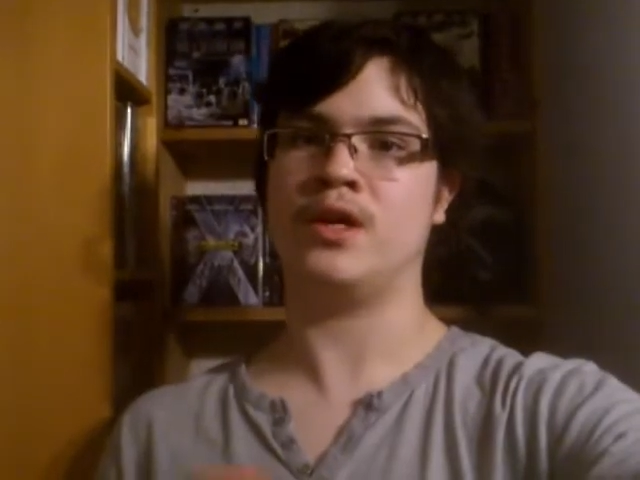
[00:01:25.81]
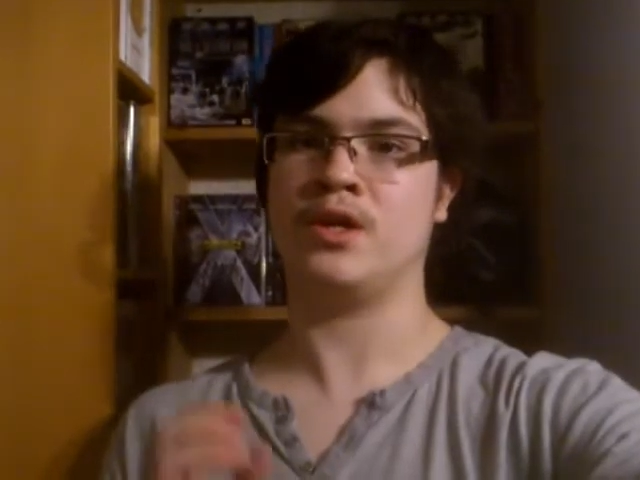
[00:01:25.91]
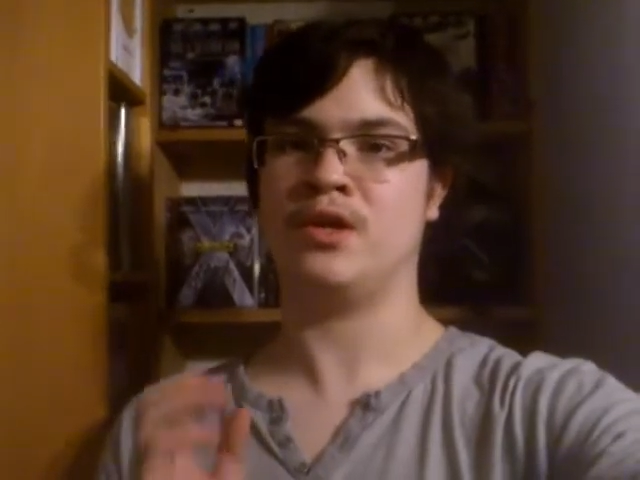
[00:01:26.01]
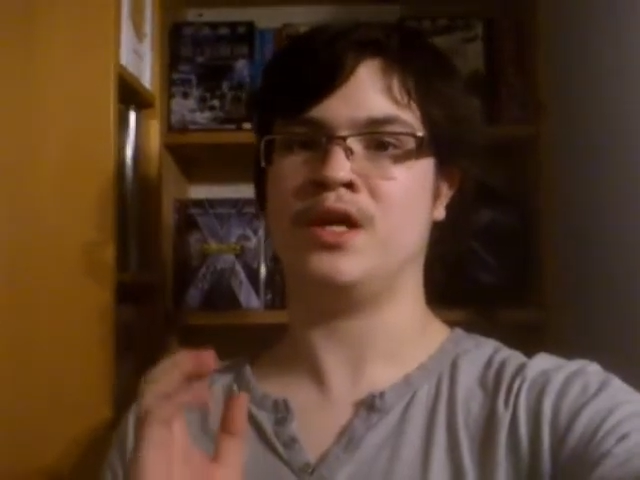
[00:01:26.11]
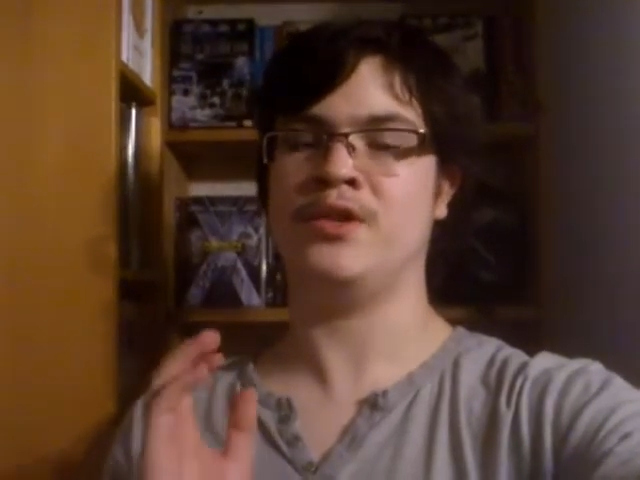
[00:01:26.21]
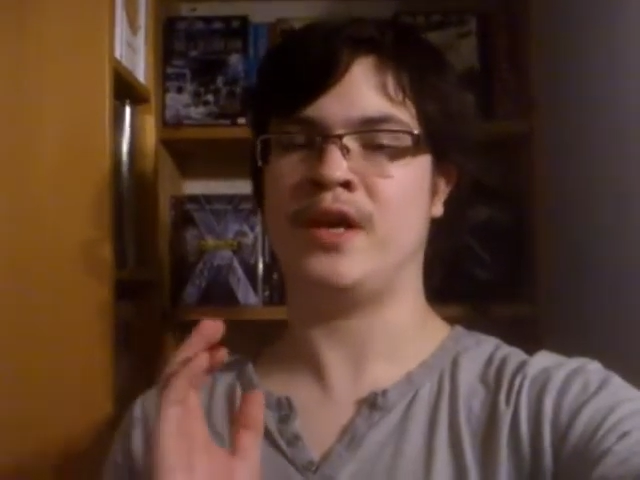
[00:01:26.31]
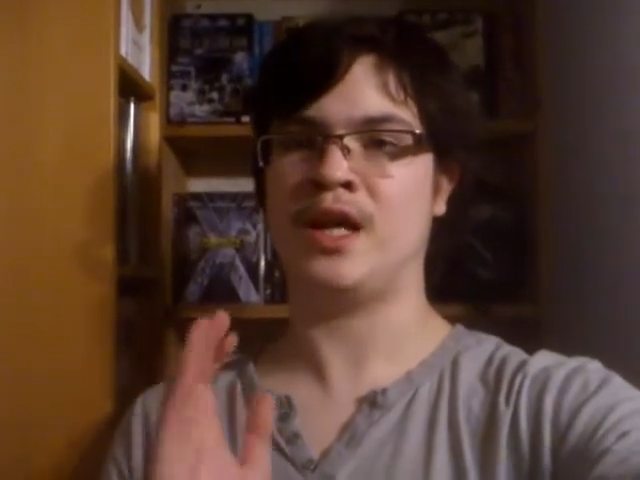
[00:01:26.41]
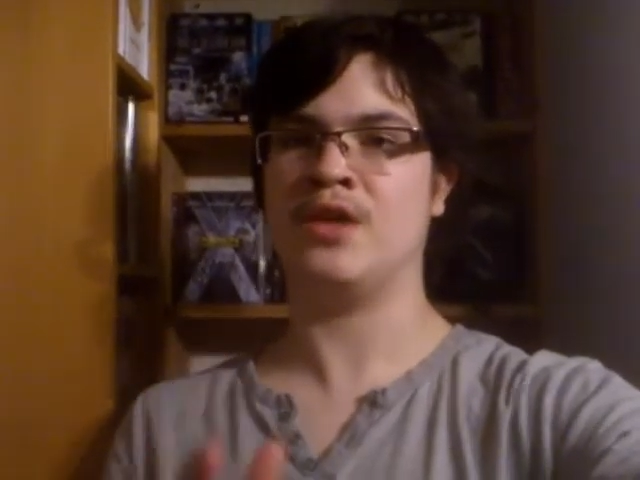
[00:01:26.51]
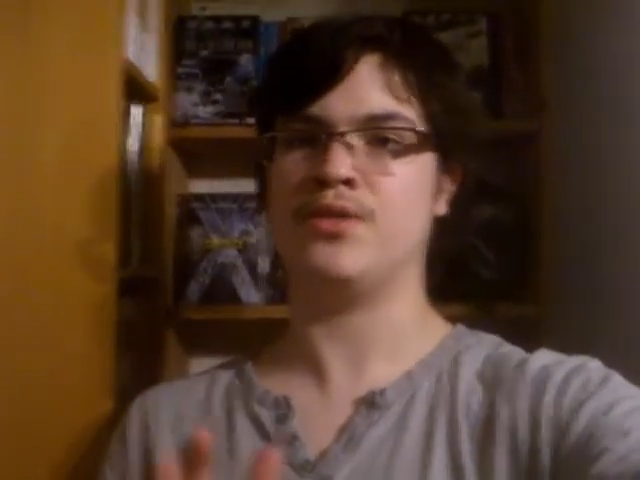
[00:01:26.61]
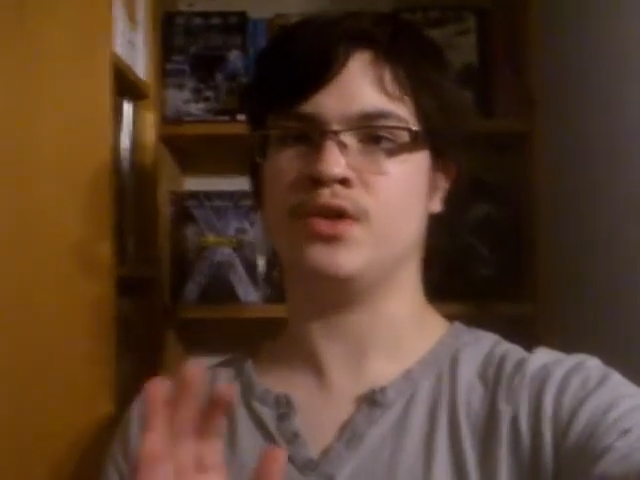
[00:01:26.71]
uh, and a
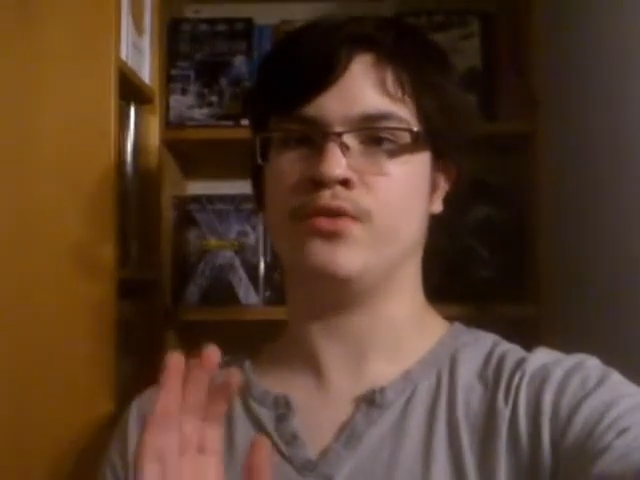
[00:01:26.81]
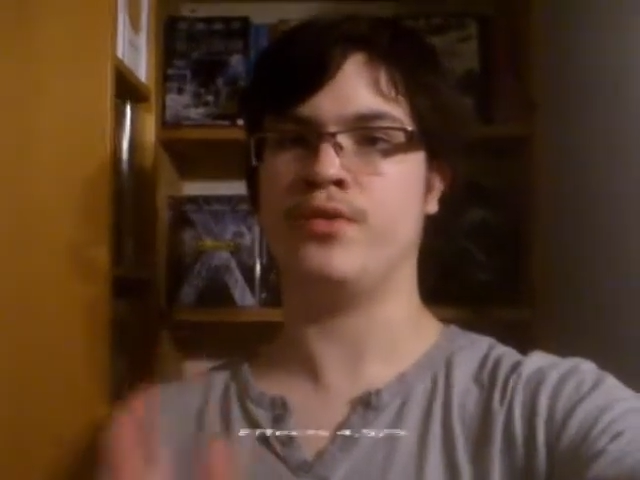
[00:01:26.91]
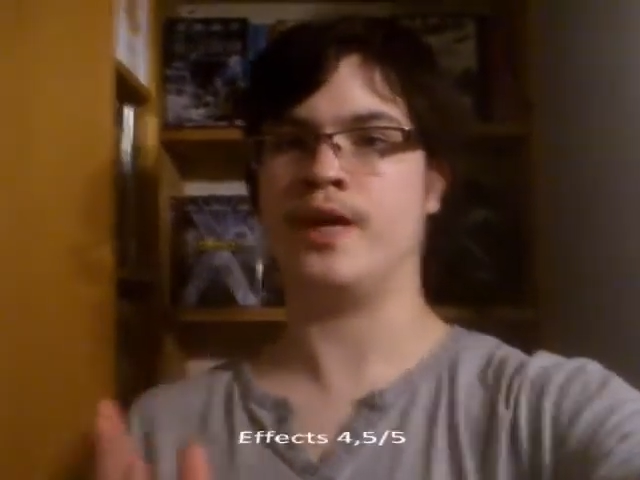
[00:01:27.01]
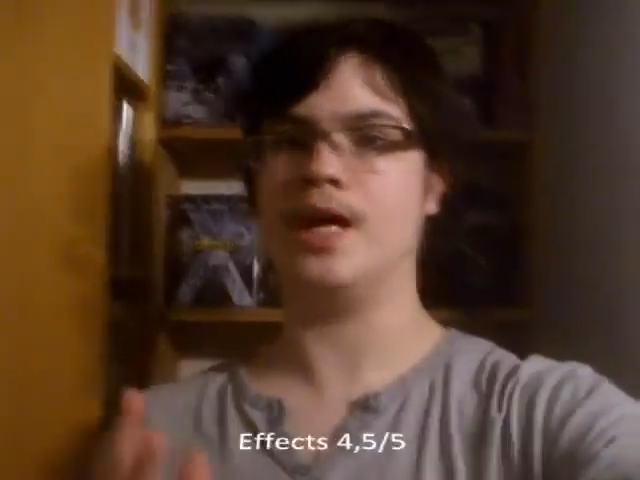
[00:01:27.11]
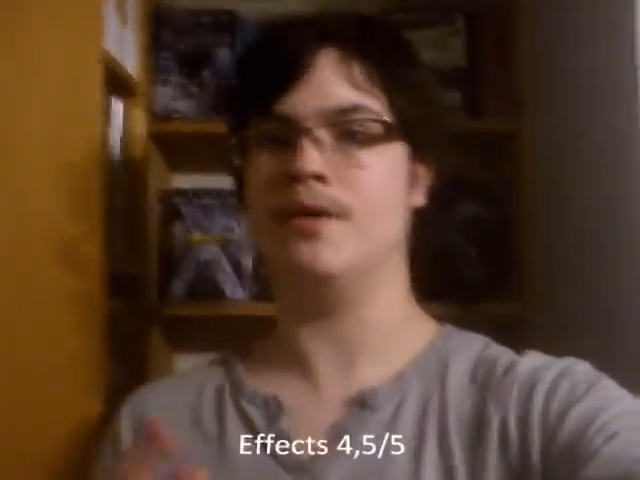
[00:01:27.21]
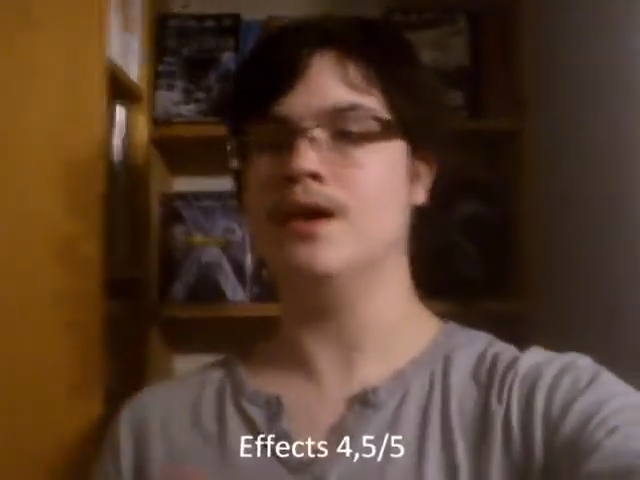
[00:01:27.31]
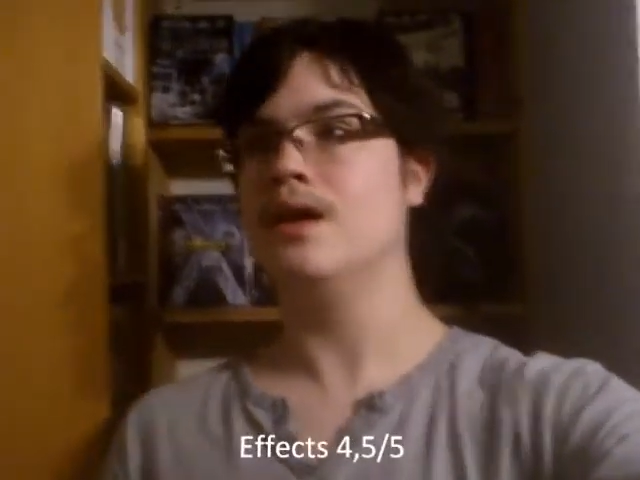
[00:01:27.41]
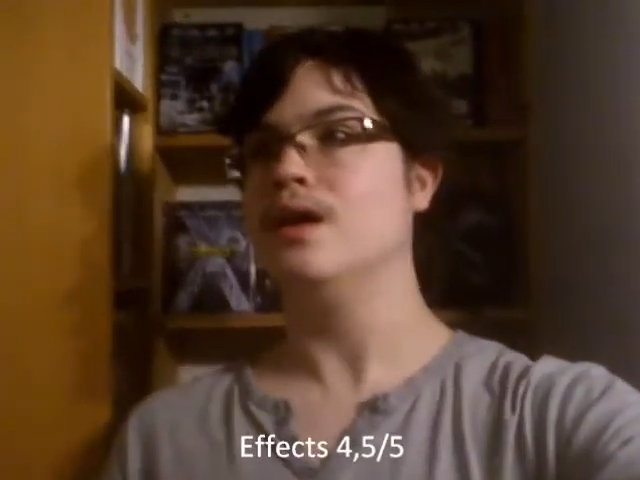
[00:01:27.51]
half out of five.